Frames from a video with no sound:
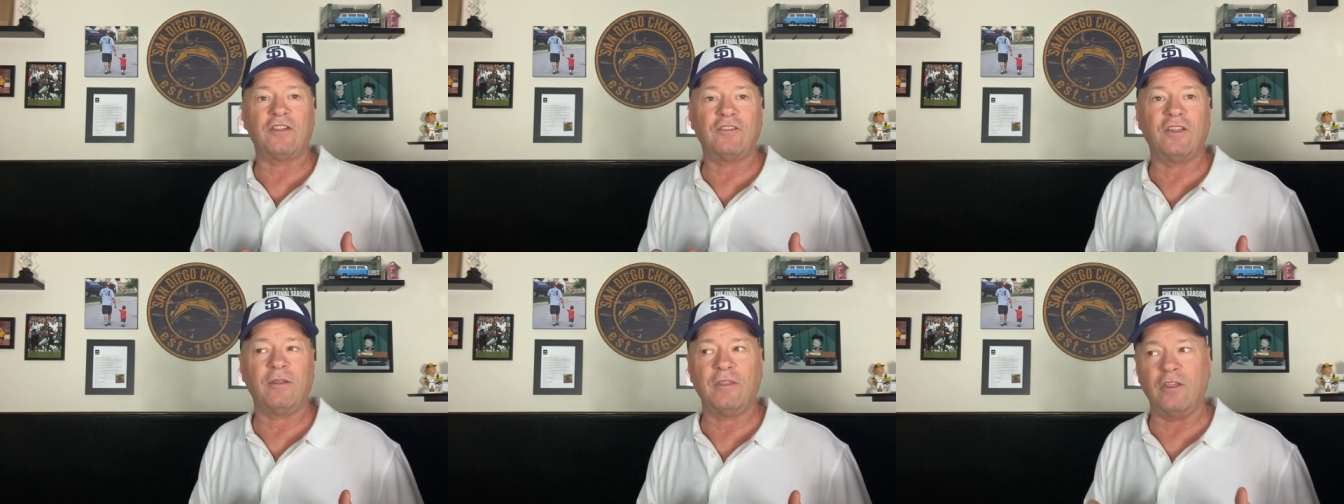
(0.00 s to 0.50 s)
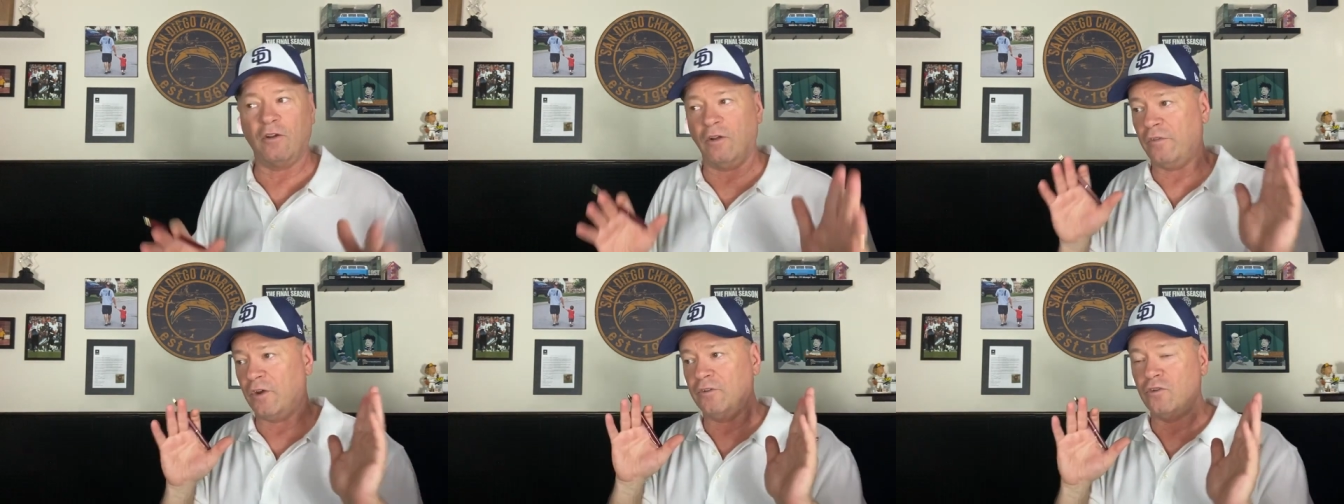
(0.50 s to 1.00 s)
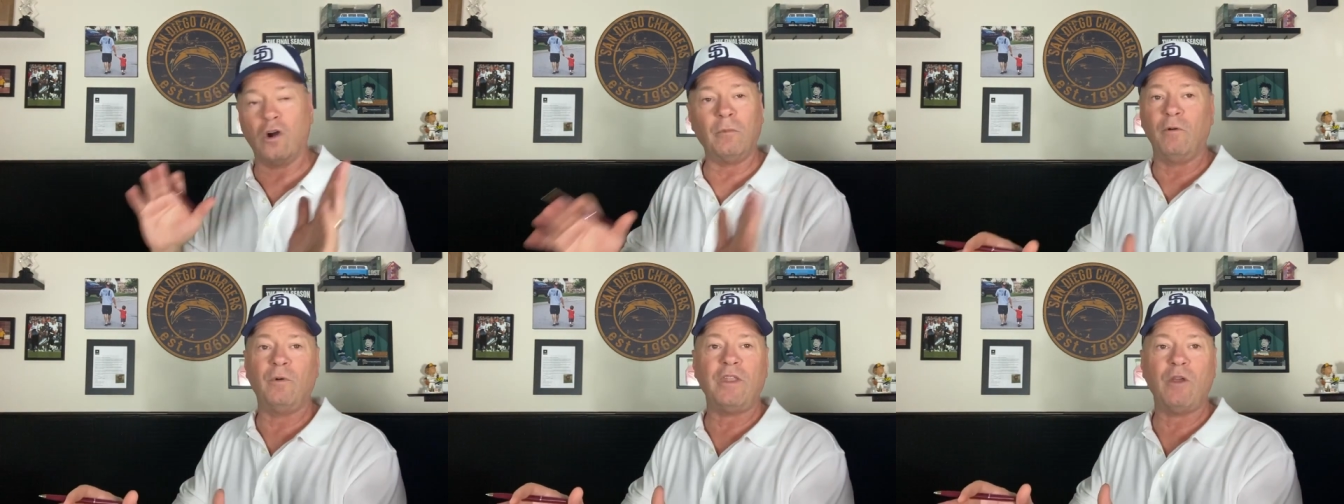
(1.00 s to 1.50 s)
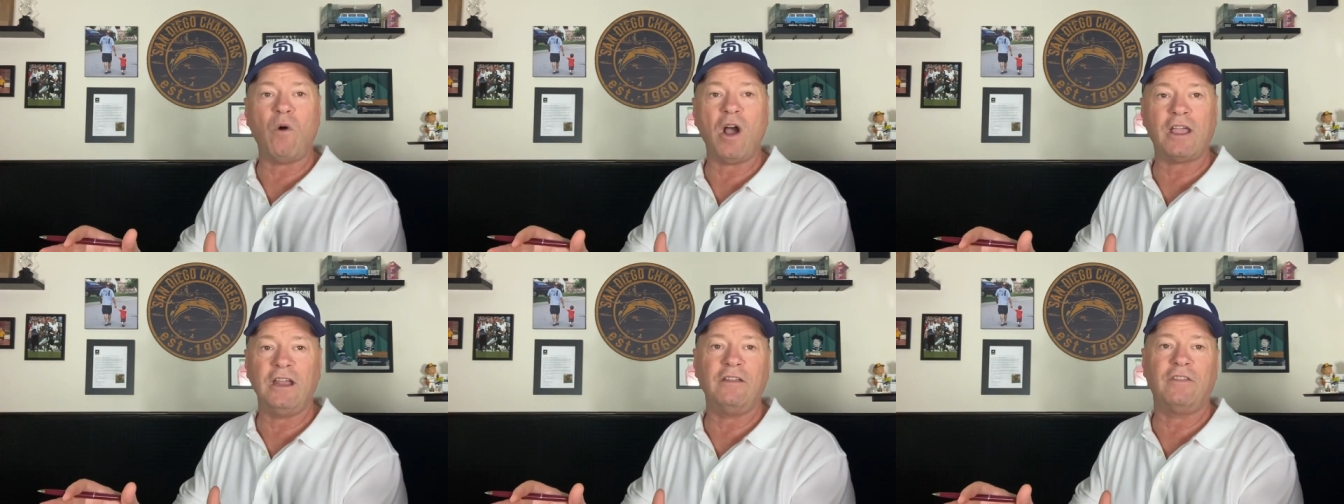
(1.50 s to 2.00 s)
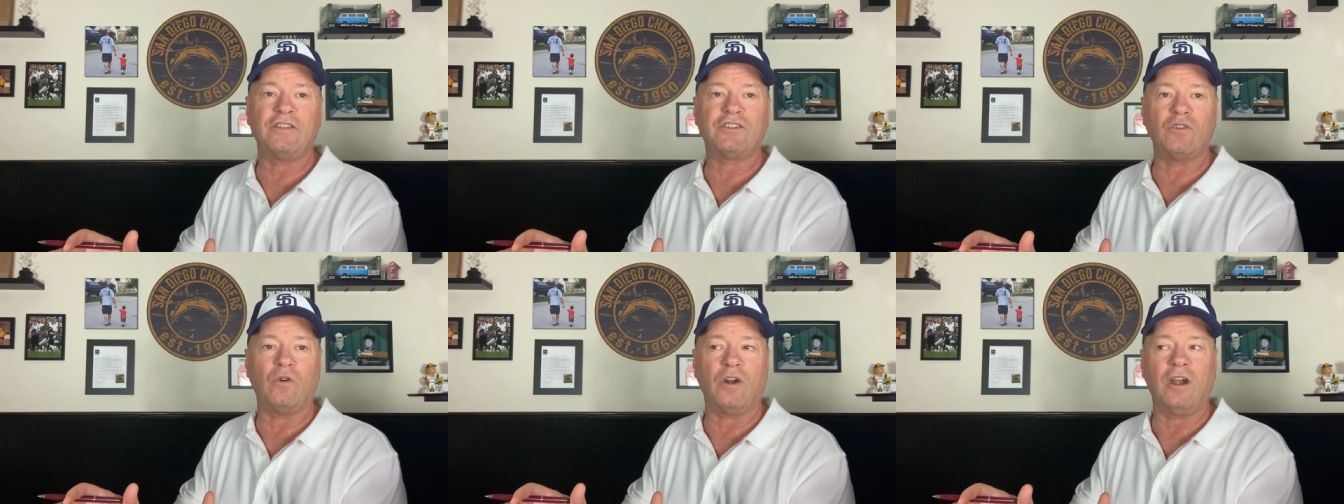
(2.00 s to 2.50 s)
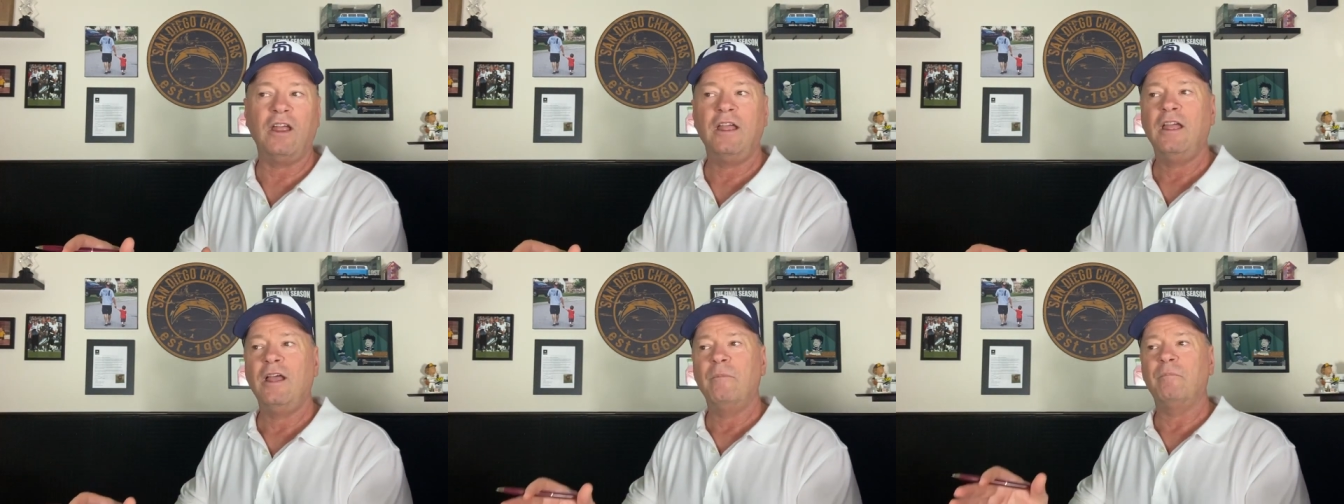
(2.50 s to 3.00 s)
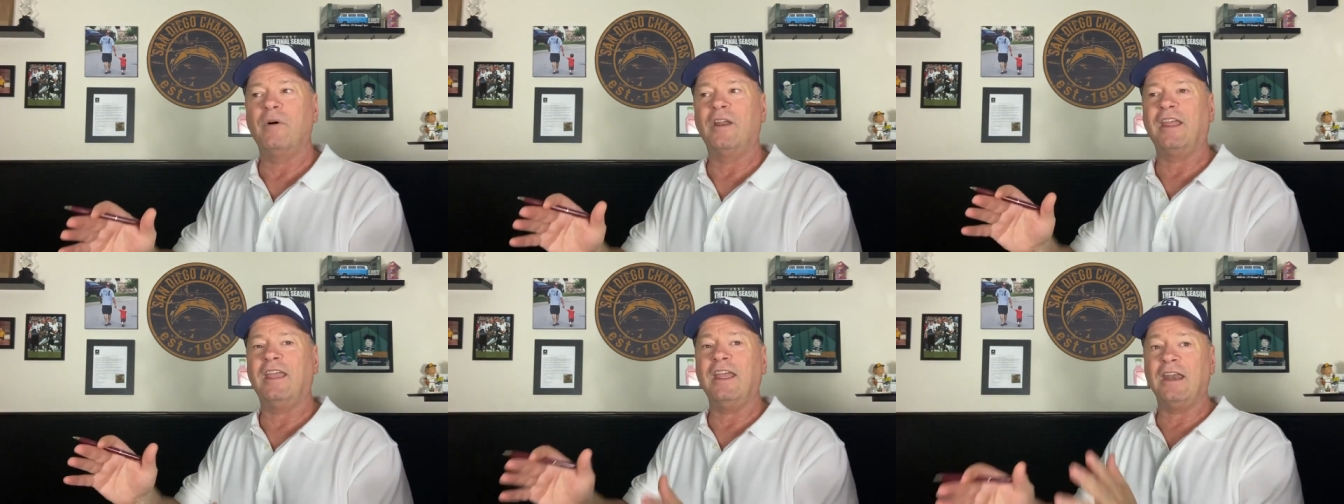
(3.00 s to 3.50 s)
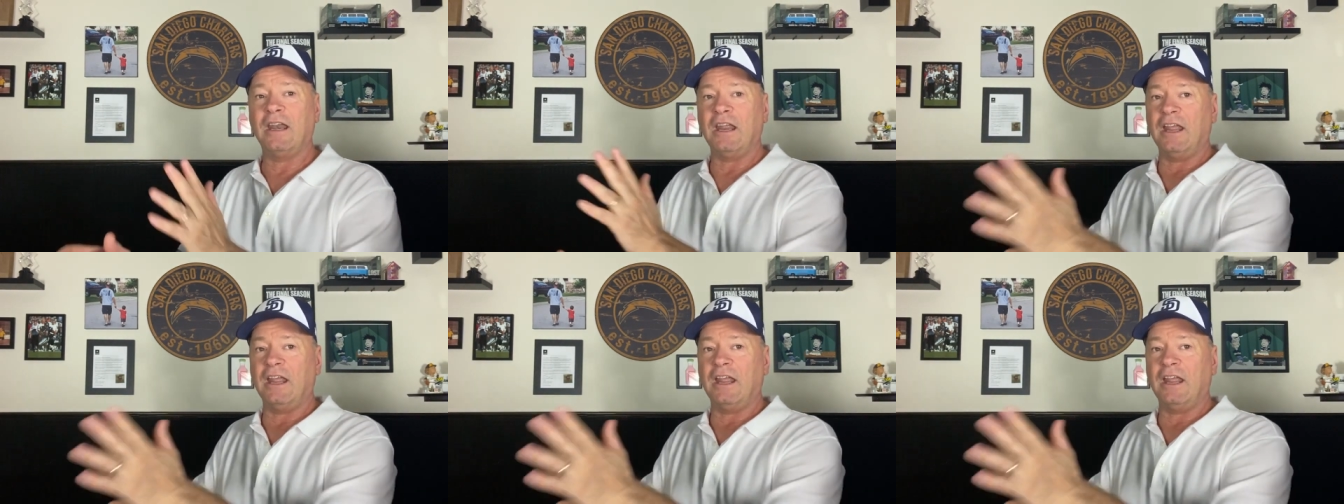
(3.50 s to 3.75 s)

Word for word: As you know, they're normal when they walk into the store, but again,